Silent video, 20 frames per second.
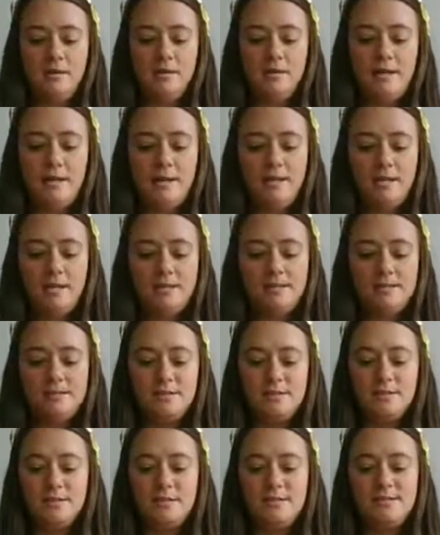at least
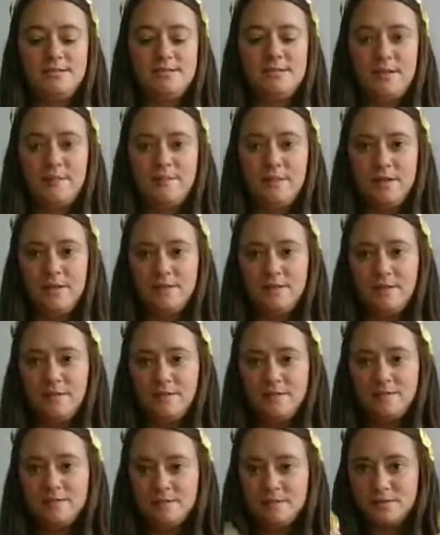three separate
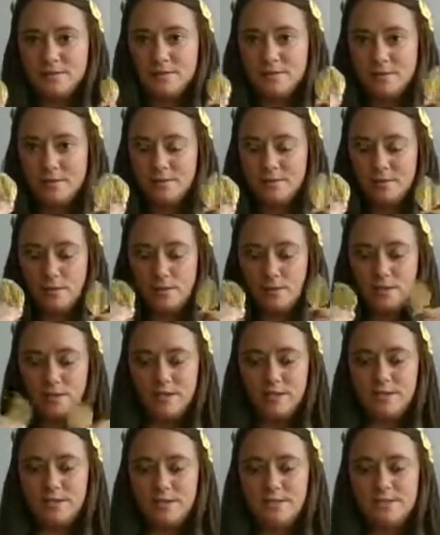leaves, gold
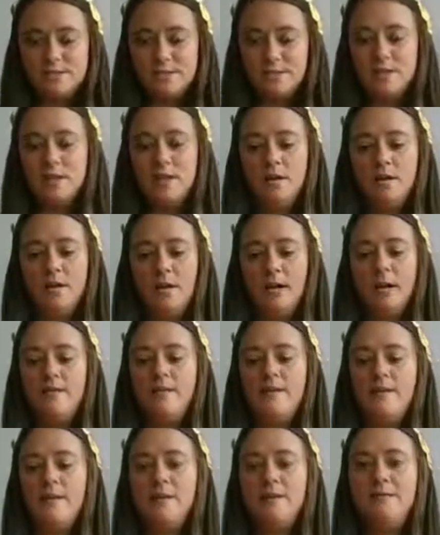leaves, and
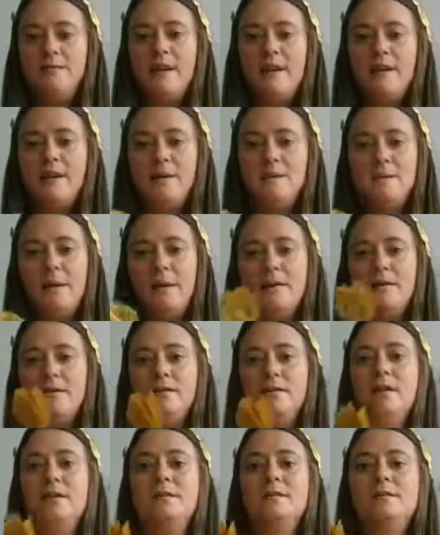then you'll find a bundle
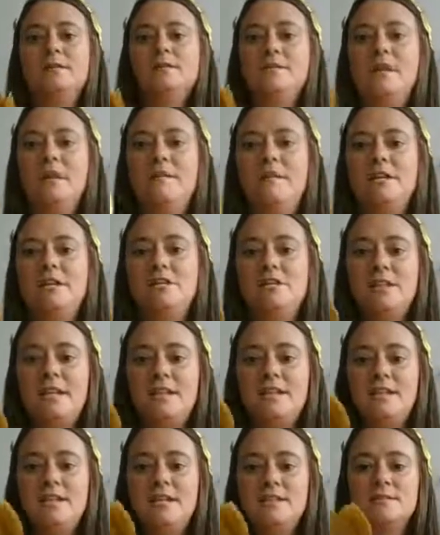that looks very much
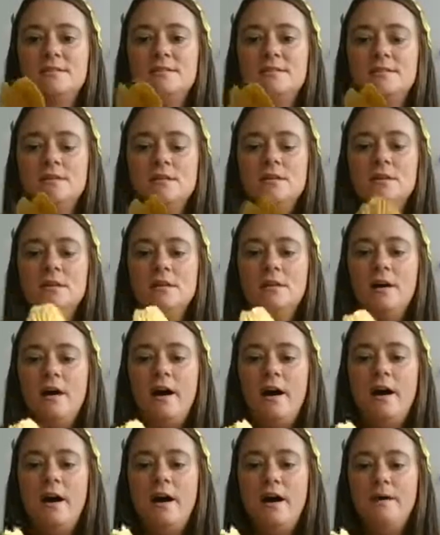like this.
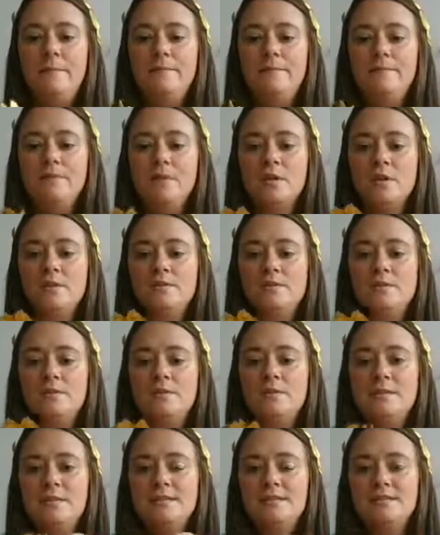Um, so
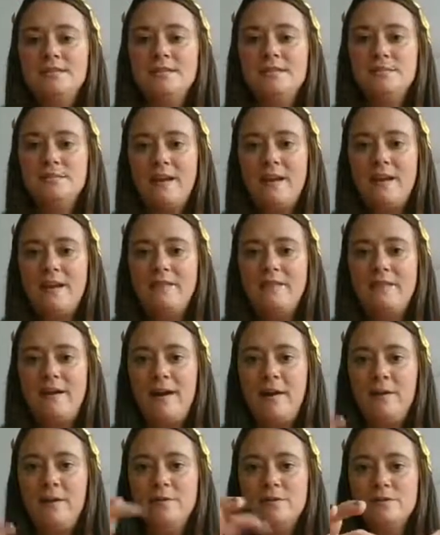the easiest way I
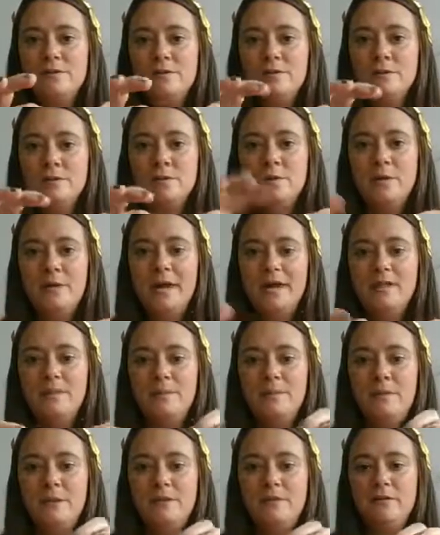found to get the
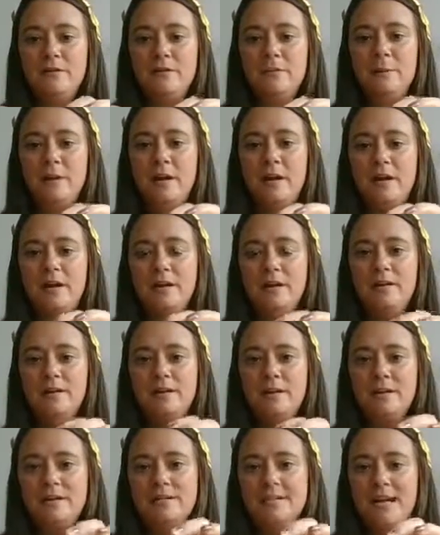bundle apart,
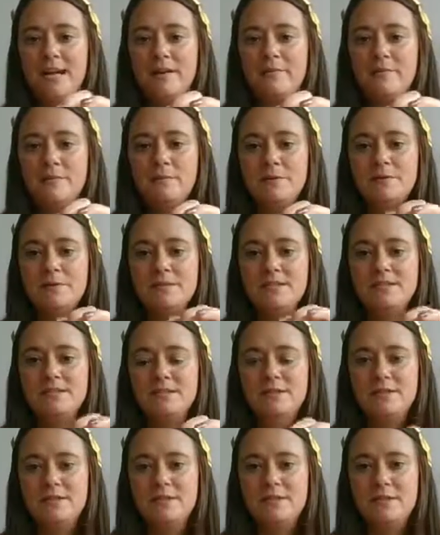aside from using
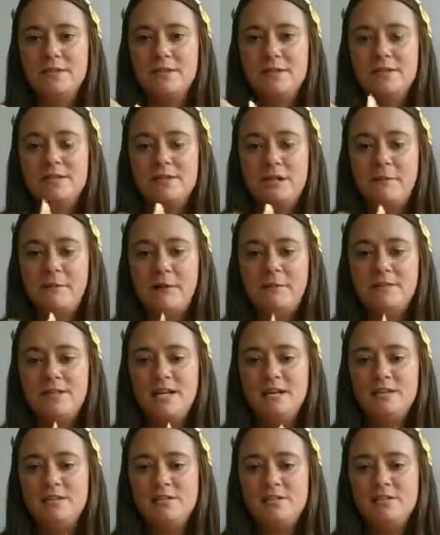scissors or any sharp
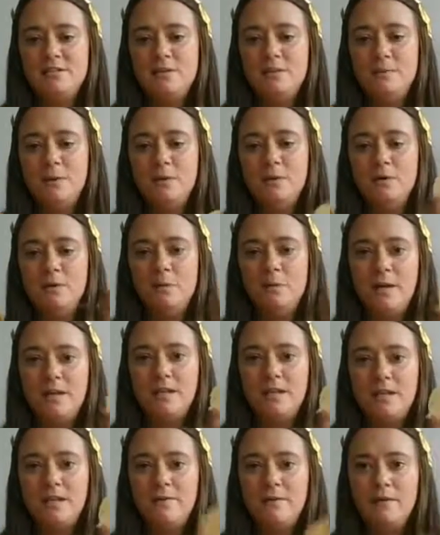object, is just to pull one
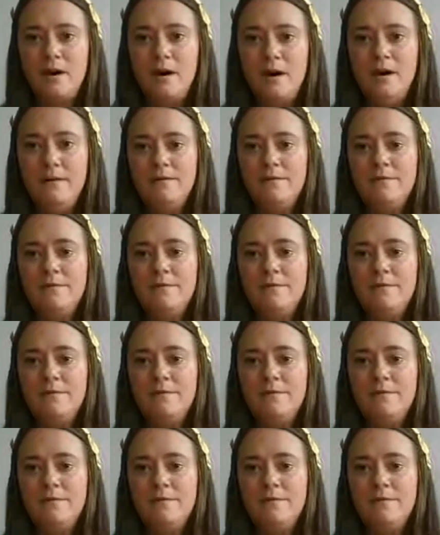leaf off